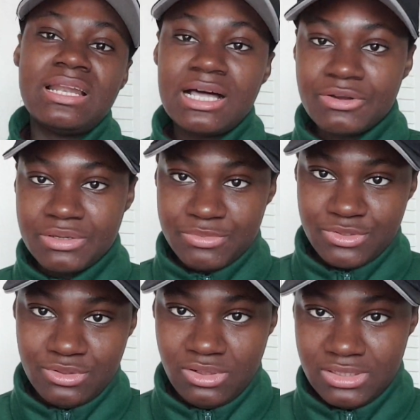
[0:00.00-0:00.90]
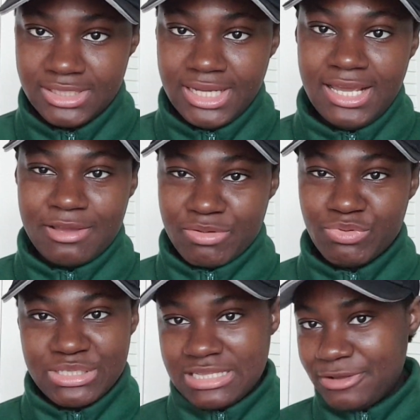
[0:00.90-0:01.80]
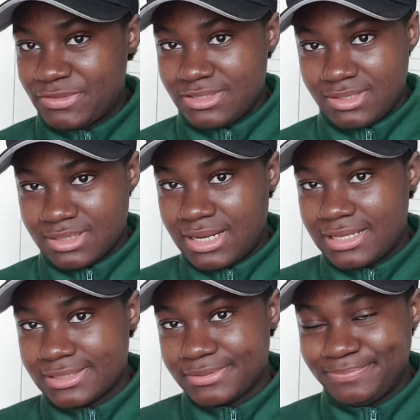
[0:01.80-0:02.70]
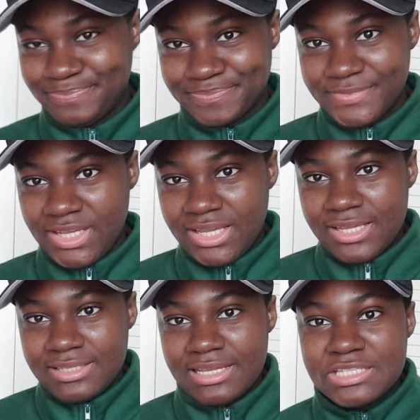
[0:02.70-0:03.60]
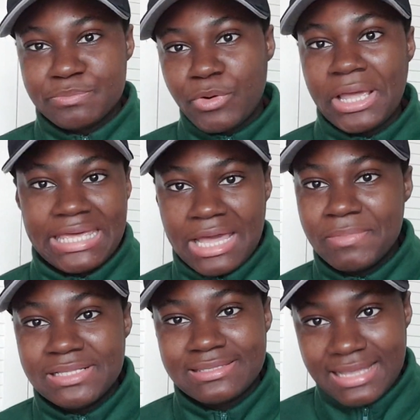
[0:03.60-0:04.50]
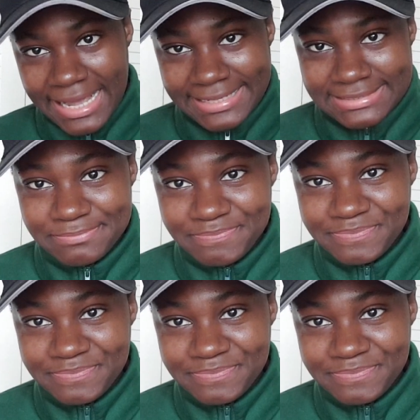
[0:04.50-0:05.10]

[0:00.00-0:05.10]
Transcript: allow him to learn. My boss left the class. This boy came inside